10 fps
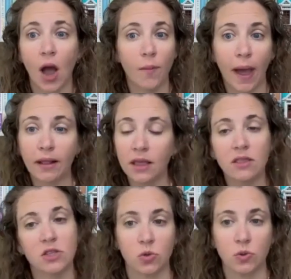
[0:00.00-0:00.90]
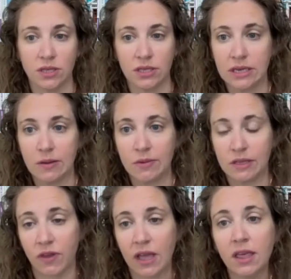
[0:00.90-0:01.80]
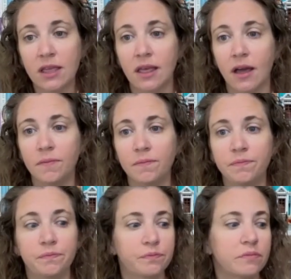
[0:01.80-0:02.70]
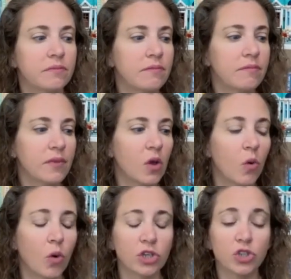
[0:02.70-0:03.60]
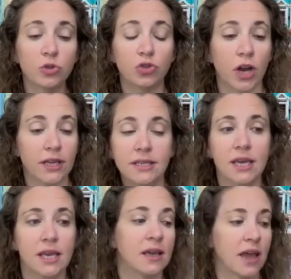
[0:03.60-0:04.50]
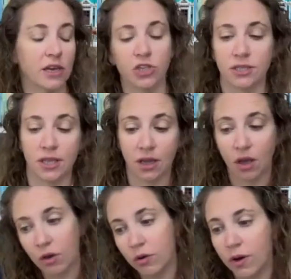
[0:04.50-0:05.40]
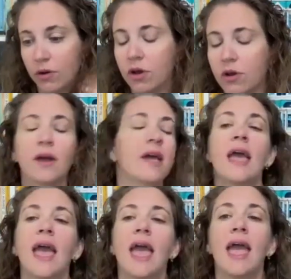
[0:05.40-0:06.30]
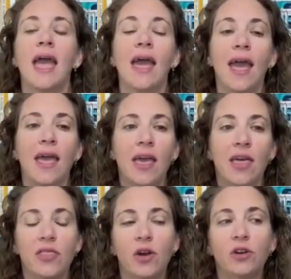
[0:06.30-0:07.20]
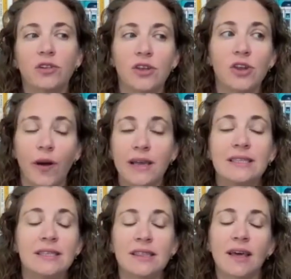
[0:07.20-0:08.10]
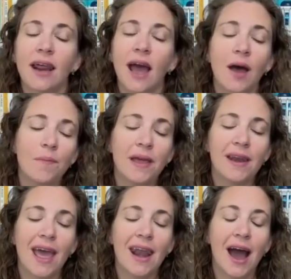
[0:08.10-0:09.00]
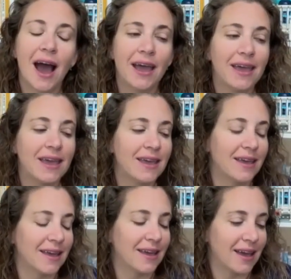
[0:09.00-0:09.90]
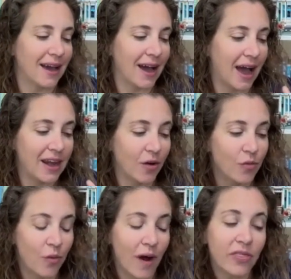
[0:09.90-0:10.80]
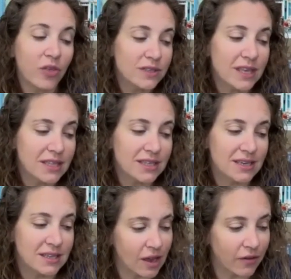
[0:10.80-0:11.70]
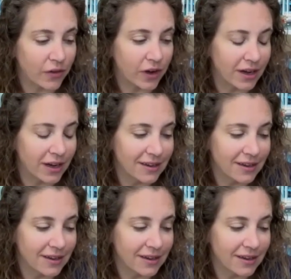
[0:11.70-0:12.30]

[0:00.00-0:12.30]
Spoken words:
badly the school system is failing them, or too trusting and just like, oh, I don't know. There, I see that happen, and I don't want those kids to suffer.